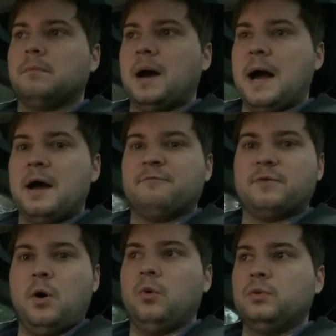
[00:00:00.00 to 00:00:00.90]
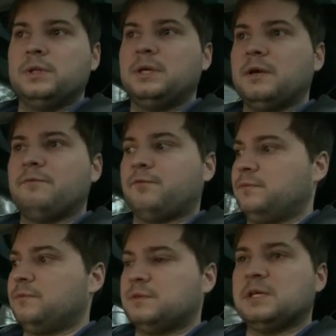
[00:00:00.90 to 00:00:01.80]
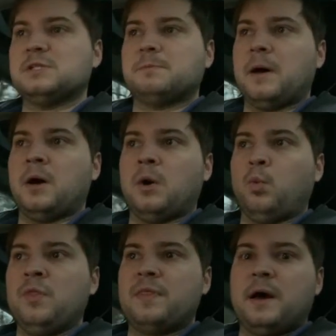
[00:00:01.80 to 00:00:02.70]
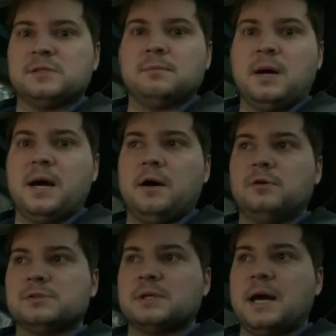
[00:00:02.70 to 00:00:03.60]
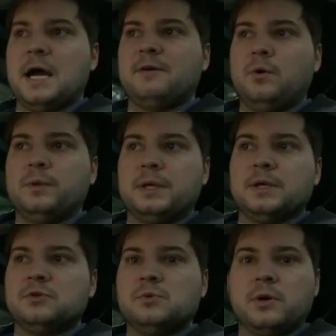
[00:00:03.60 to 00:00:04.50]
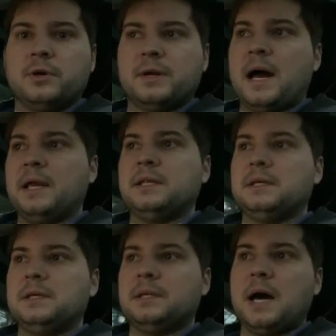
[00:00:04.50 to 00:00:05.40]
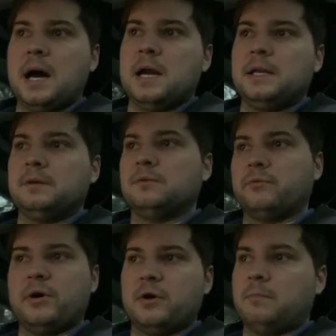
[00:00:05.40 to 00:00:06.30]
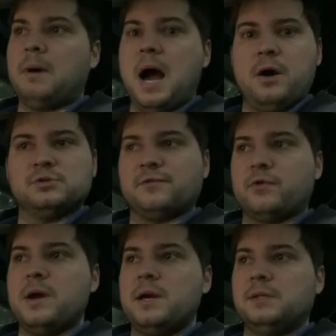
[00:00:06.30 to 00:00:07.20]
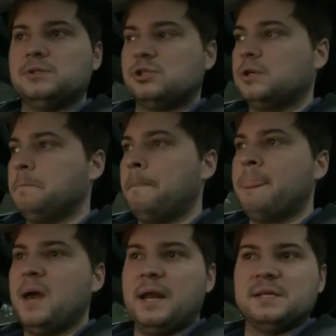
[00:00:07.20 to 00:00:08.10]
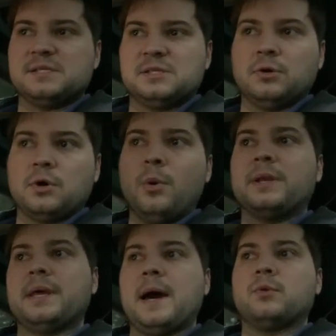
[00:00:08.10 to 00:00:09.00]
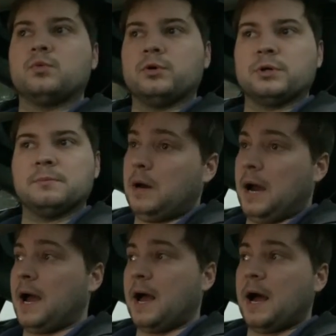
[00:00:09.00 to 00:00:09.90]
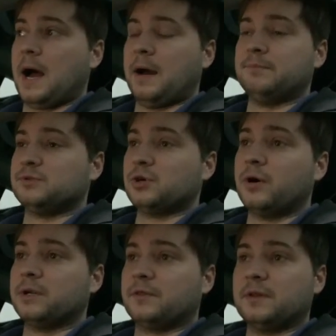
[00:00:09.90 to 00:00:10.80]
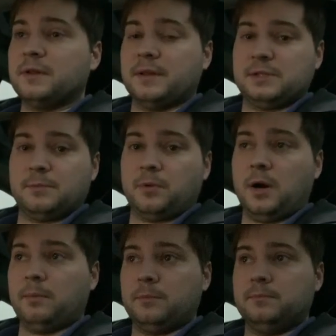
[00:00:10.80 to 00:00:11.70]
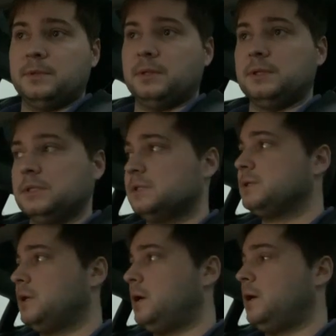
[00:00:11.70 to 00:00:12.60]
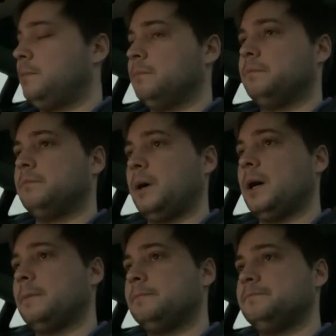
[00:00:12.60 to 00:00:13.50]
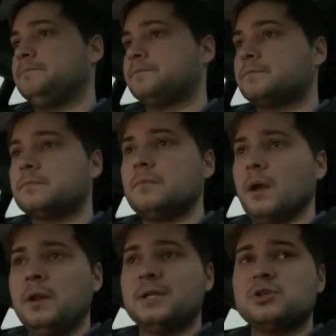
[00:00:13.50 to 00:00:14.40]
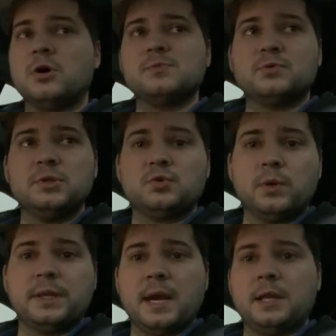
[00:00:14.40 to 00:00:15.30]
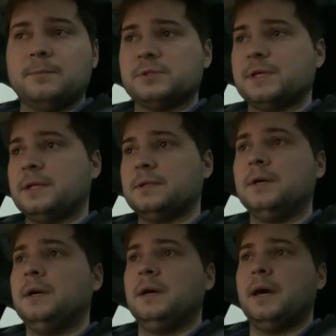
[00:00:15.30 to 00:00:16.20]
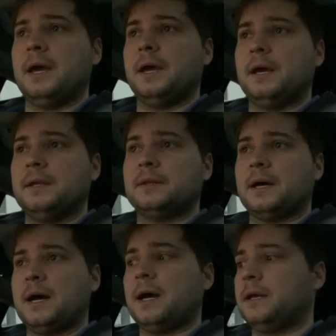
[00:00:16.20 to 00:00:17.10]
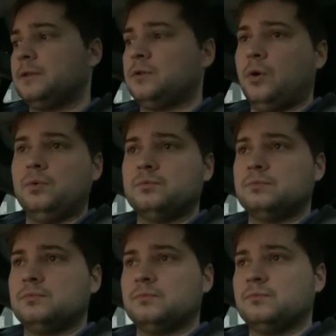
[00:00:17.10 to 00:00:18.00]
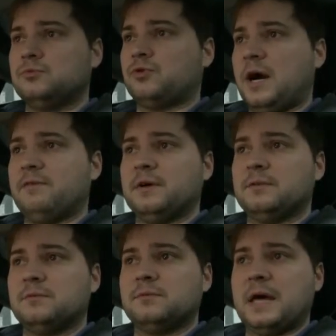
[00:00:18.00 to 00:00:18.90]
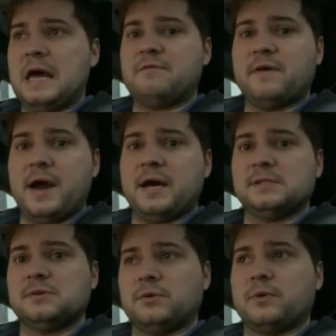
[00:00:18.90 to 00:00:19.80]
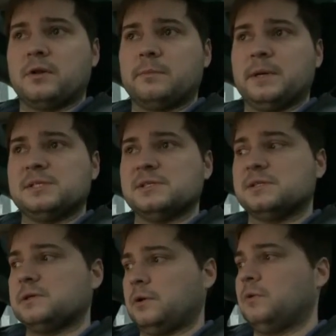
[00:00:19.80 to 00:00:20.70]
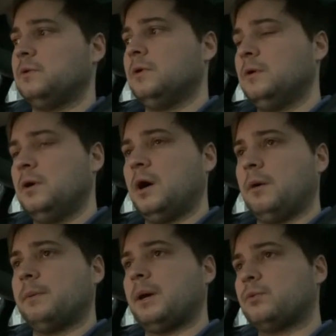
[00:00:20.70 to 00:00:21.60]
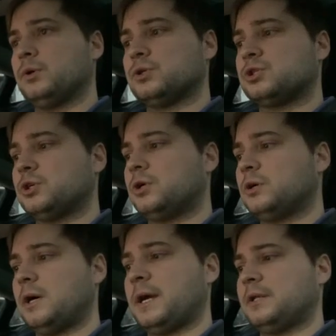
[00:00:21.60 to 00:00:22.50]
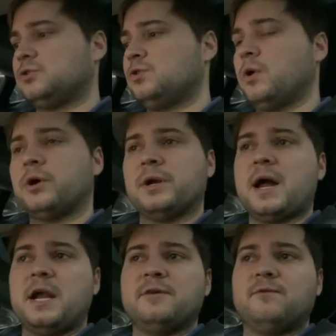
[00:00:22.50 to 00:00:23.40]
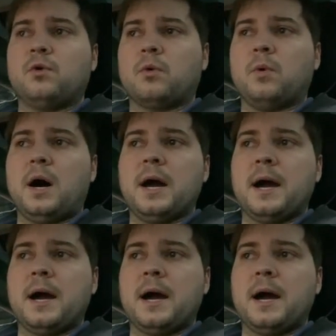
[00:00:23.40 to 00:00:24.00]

I've only, since about 1,000 miles, I only get 299, 300 miles of range, and it's still going downward. I'm starting to think that that's a problem, at least. And I charge between 20 to 80%. And I don't drive it that fast on a regular basis, so I'm not sure. I get 294 watt